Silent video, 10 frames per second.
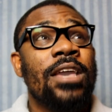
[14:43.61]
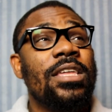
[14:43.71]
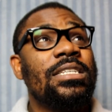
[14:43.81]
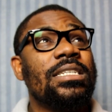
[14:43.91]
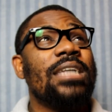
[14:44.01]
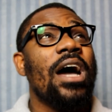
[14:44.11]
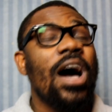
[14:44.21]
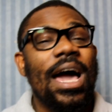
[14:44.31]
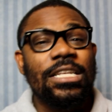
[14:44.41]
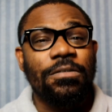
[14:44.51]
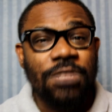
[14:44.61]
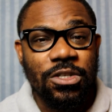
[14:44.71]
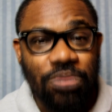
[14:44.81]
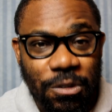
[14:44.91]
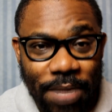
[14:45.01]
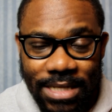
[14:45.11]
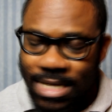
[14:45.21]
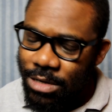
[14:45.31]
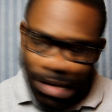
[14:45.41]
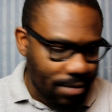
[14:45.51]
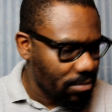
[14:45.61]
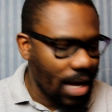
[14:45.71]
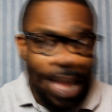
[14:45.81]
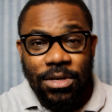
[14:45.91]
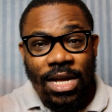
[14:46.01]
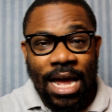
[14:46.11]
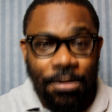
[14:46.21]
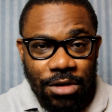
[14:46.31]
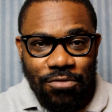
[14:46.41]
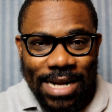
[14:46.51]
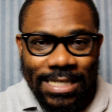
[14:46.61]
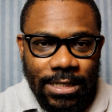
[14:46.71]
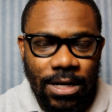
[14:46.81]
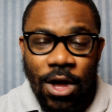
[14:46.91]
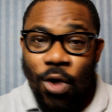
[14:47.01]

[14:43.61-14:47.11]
This is the height of disrespect. Anyway, I'm going to carry on ranting.